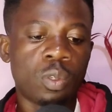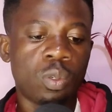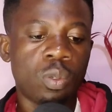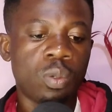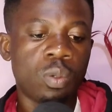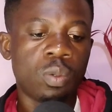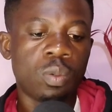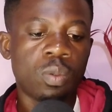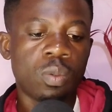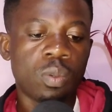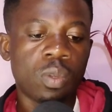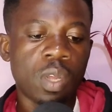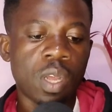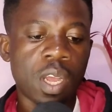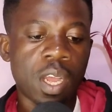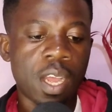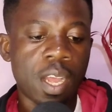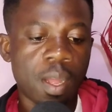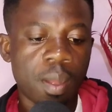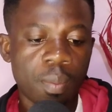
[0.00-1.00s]
to
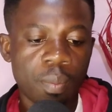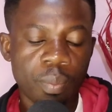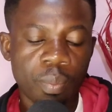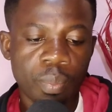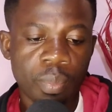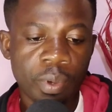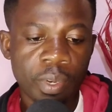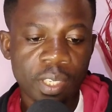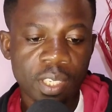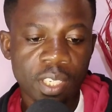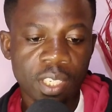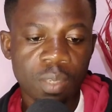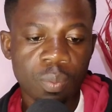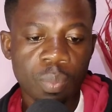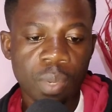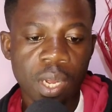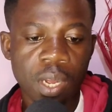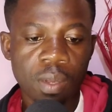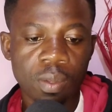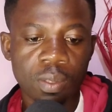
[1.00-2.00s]
British
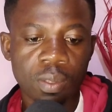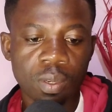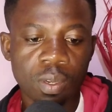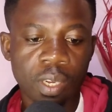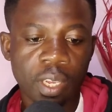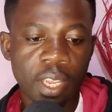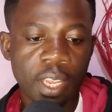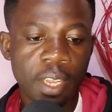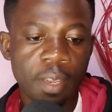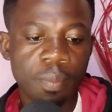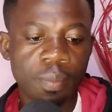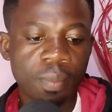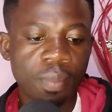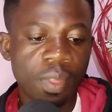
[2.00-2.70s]
pound. Okay.